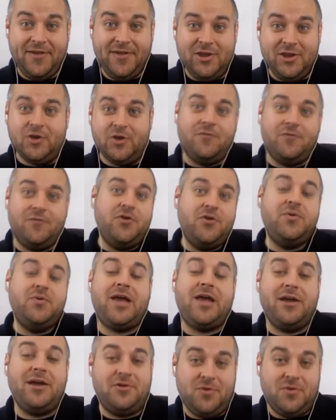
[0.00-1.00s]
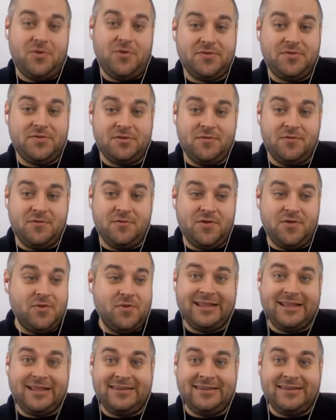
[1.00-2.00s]
If you and I are doing this interview in
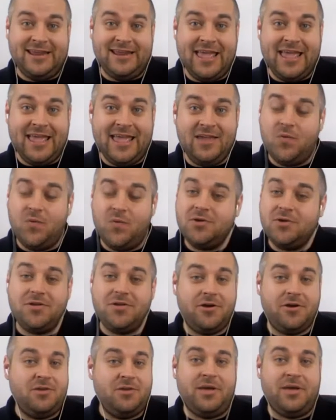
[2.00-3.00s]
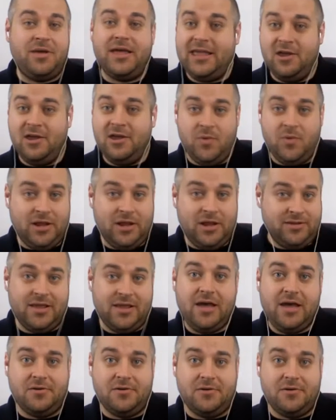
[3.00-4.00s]
1998, we're talking about AOL and
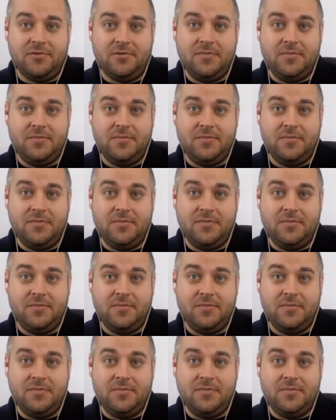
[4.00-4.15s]
Yahoo.